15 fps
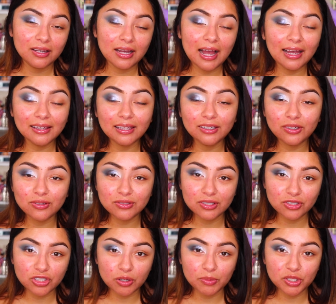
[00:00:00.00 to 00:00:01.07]
I like using
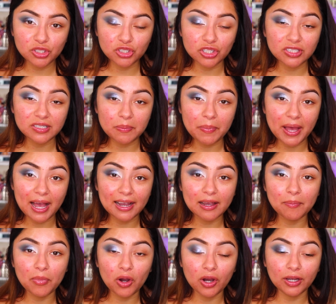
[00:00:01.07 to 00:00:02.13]
shimmers just to pack
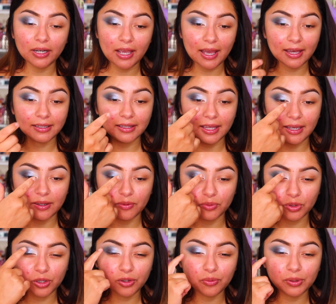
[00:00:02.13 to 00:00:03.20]
them on and like
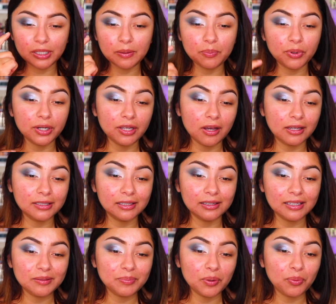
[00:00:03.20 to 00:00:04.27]
look really pretty on the
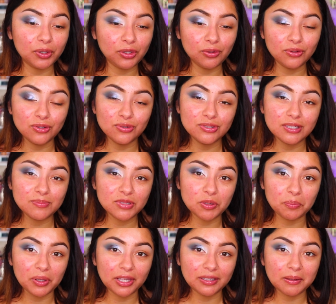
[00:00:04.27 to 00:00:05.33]
lid, but when you use them to
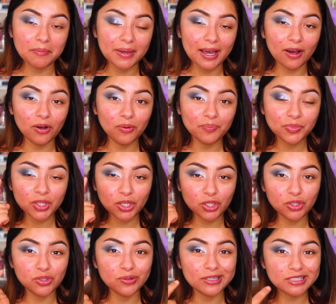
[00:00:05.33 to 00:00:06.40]
blend them out,
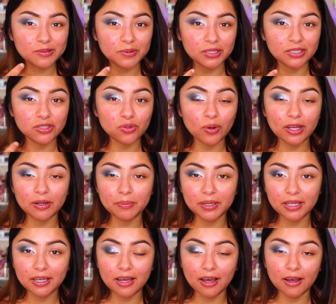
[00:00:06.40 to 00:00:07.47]
you do experience quite a
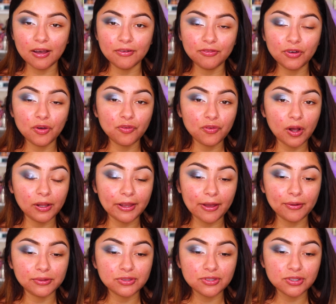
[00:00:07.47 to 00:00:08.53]
bit of
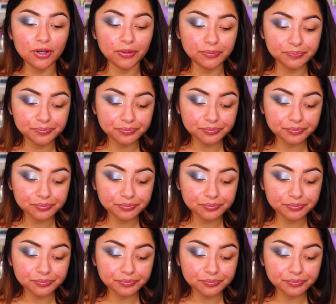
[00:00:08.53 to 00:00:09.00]
fallout. So